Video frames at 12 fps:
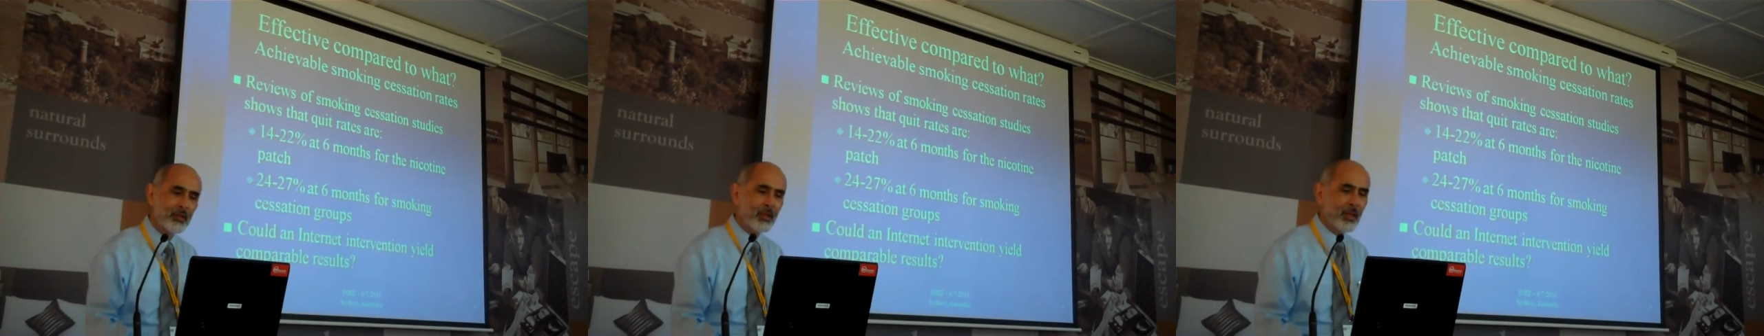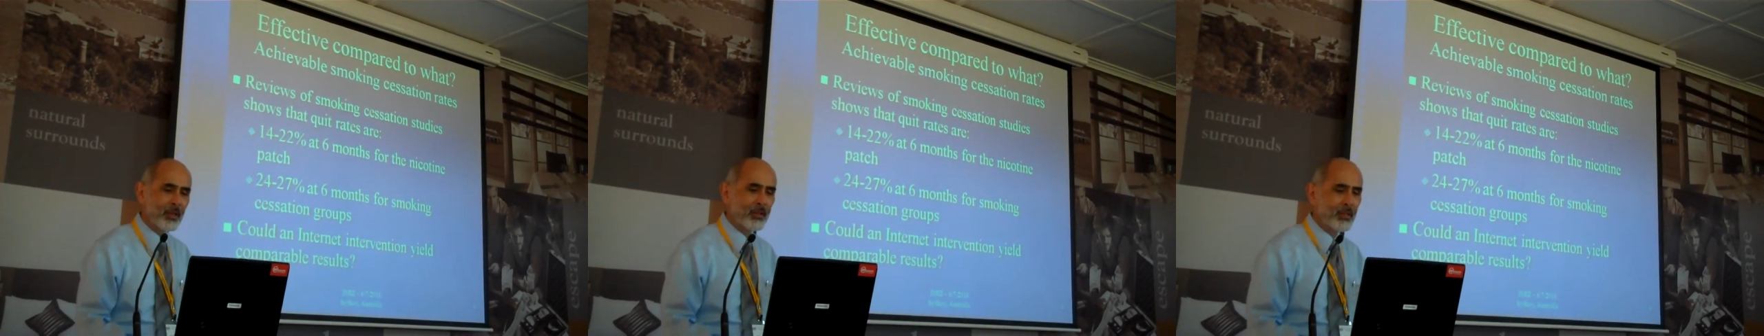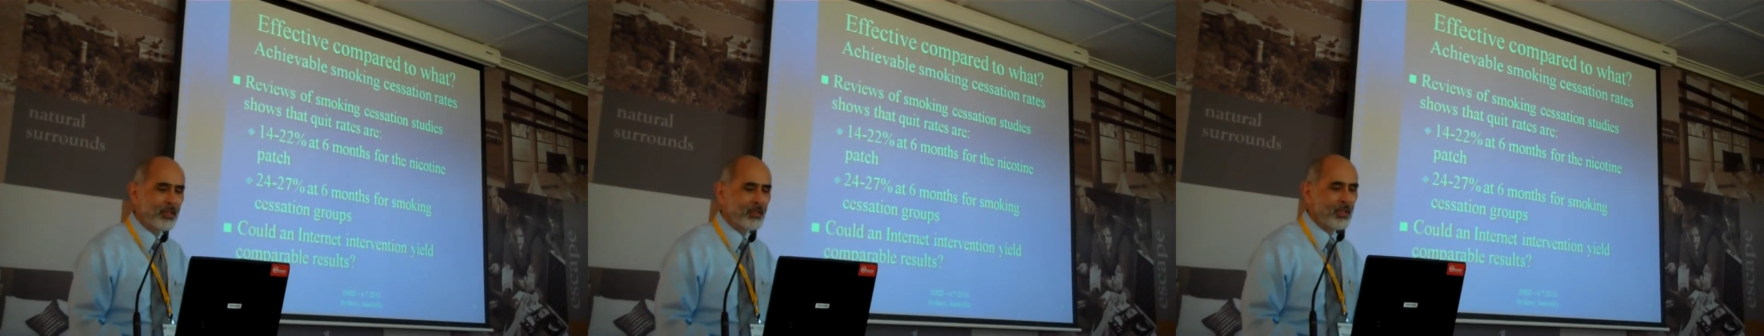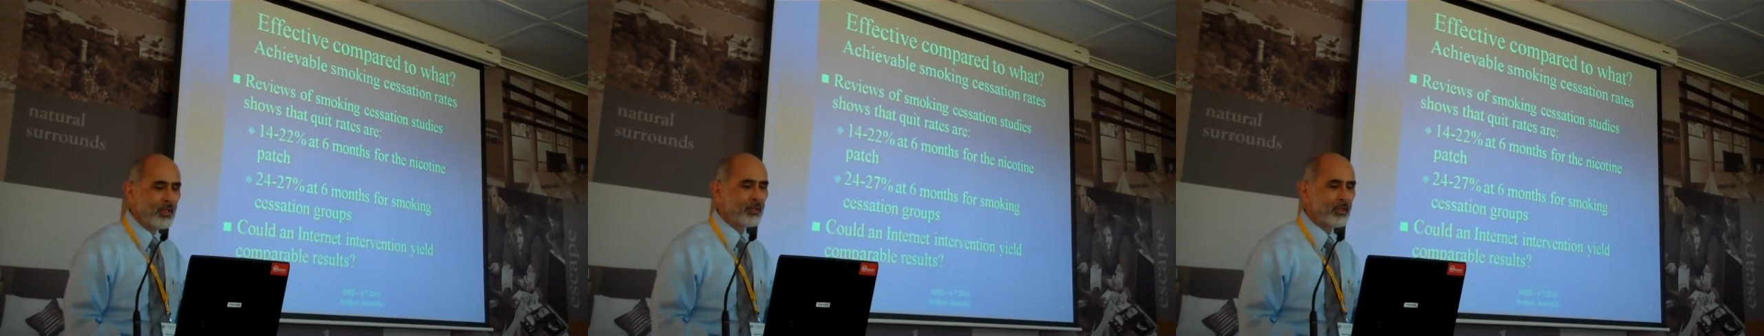and
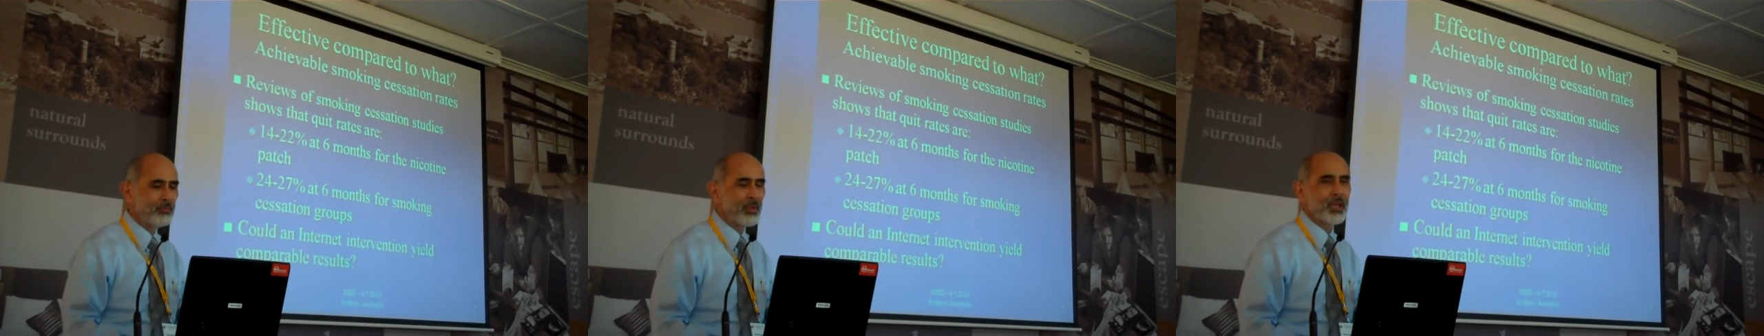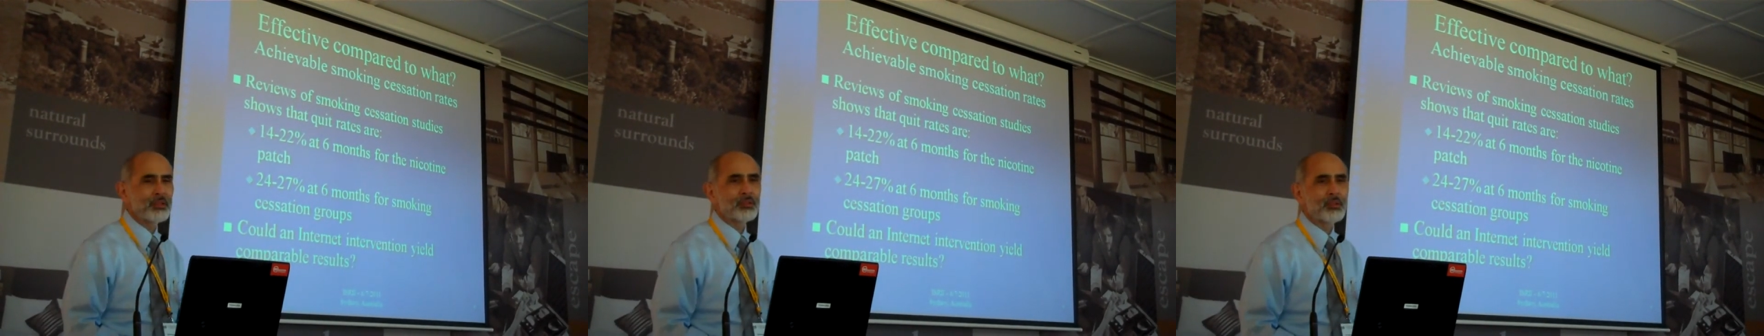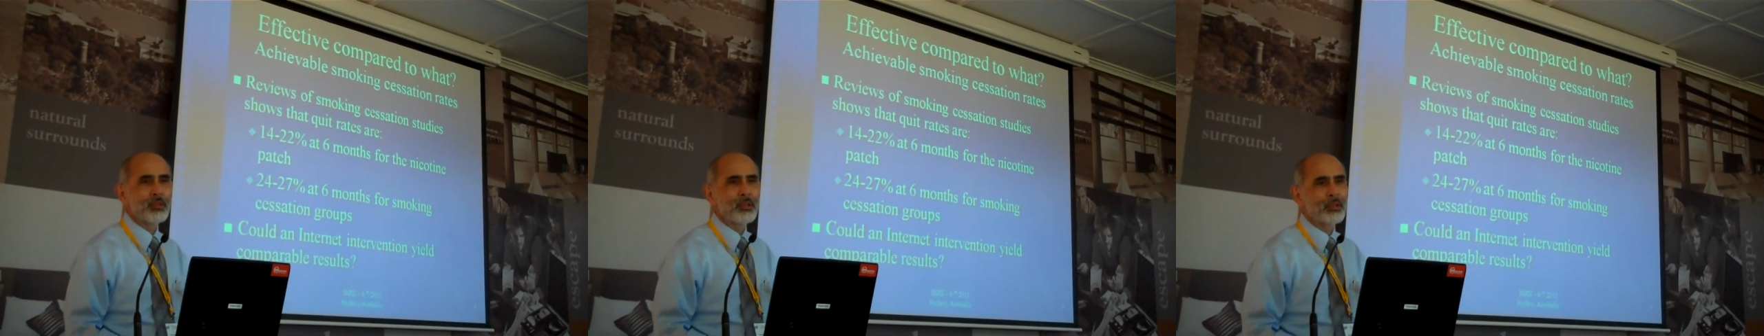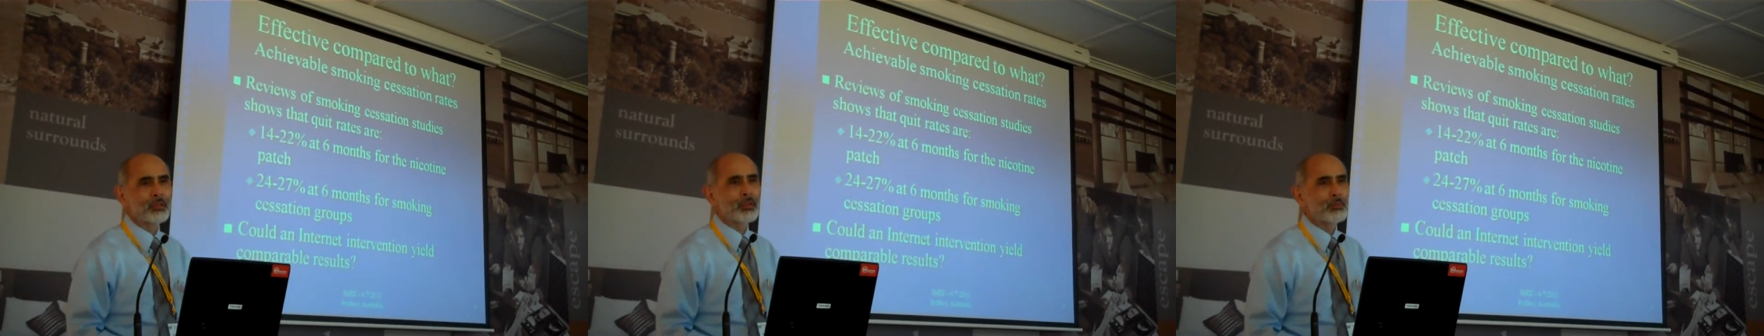the nicotine patch
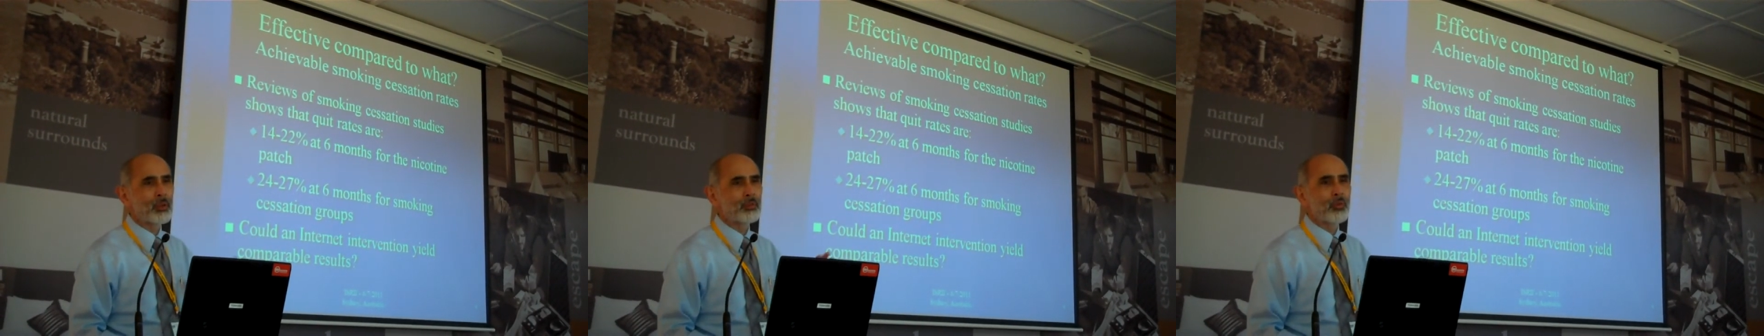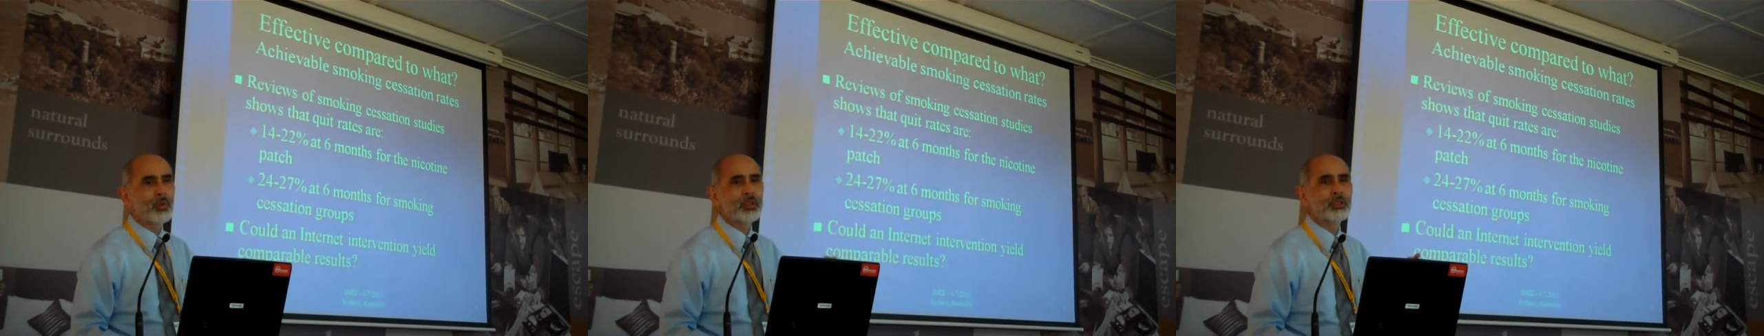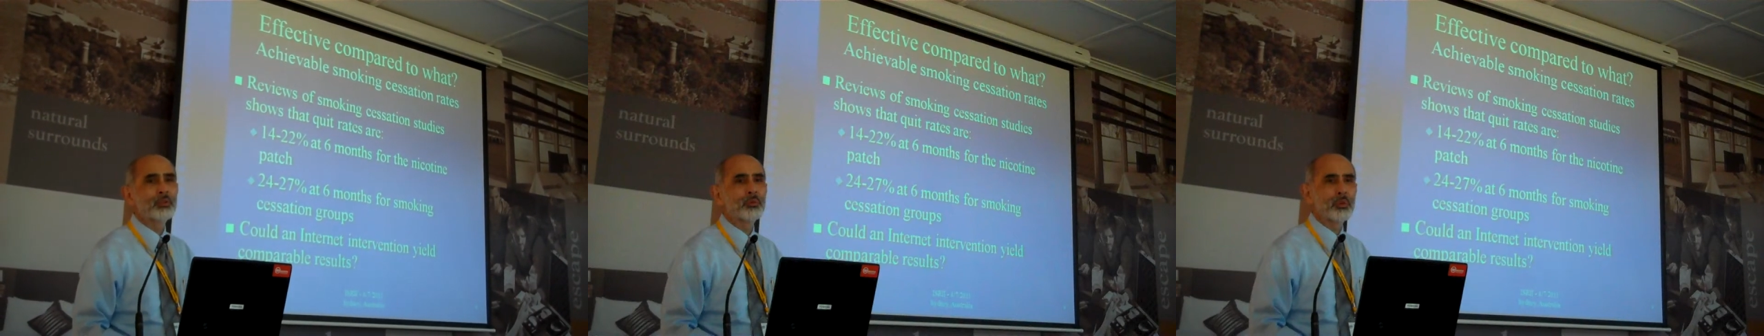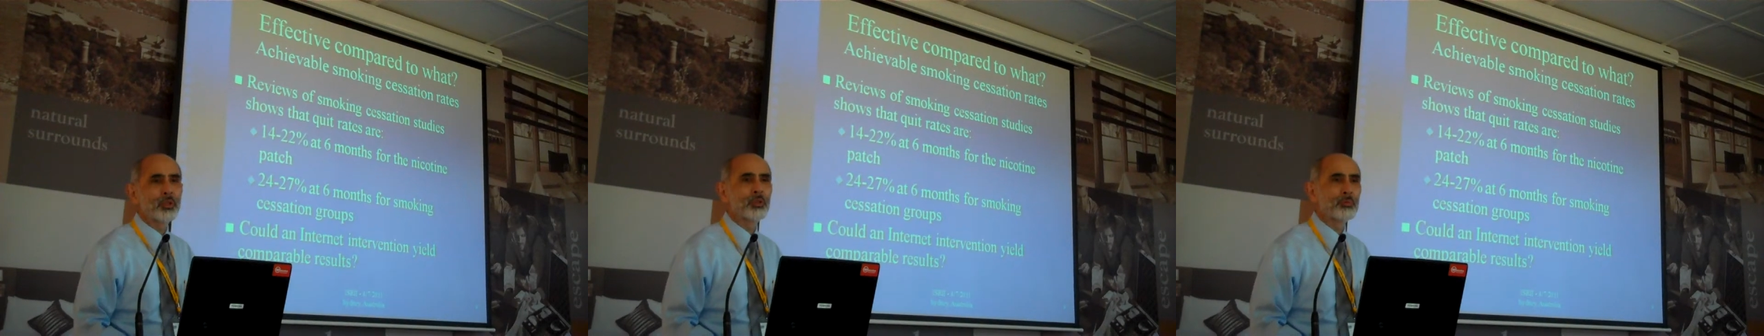yields about 14 to
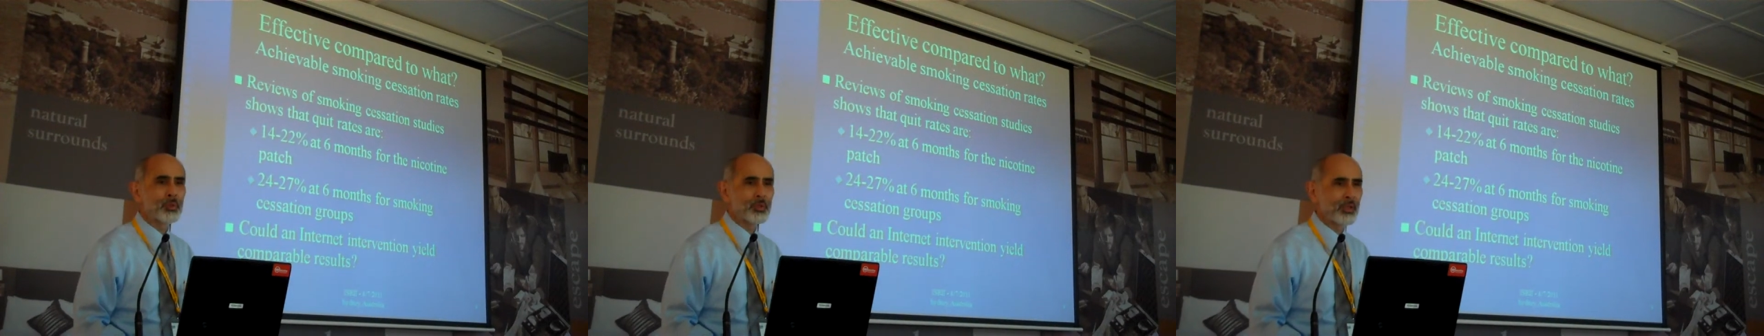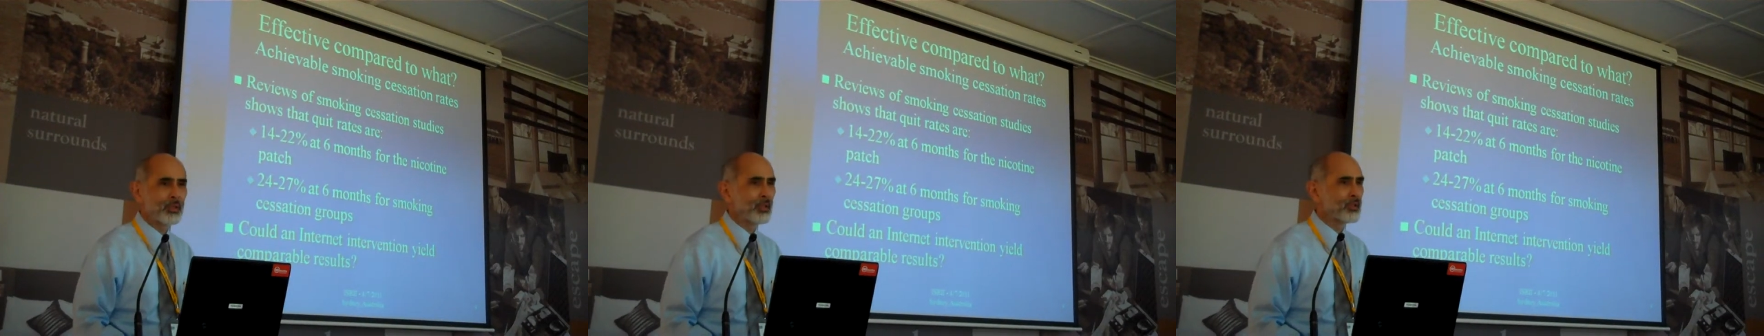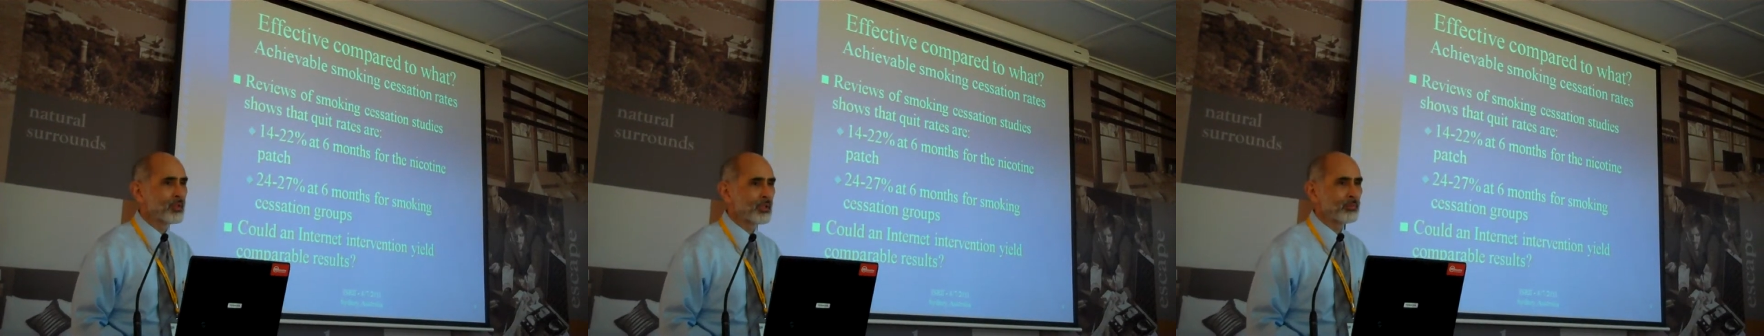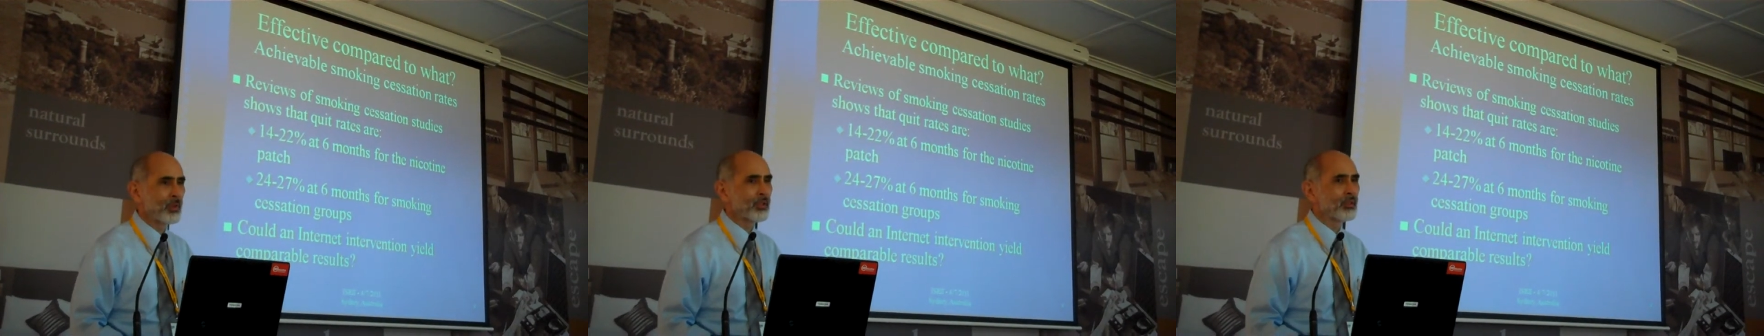22% at
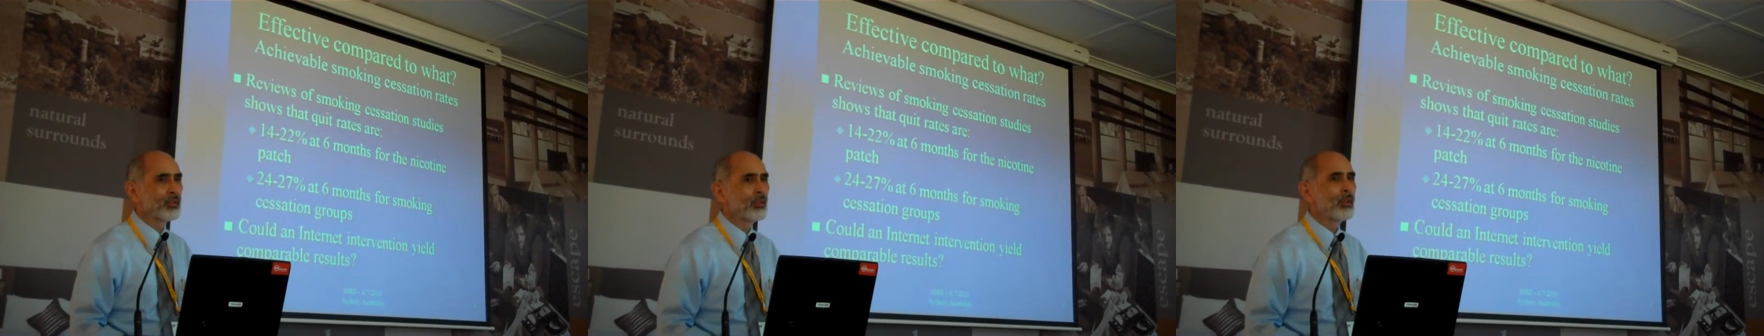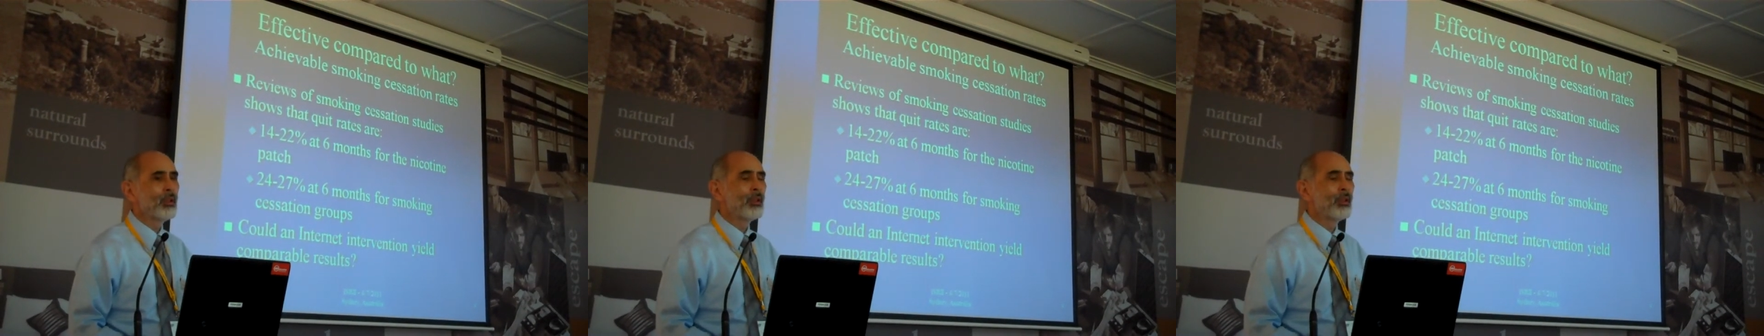6 months.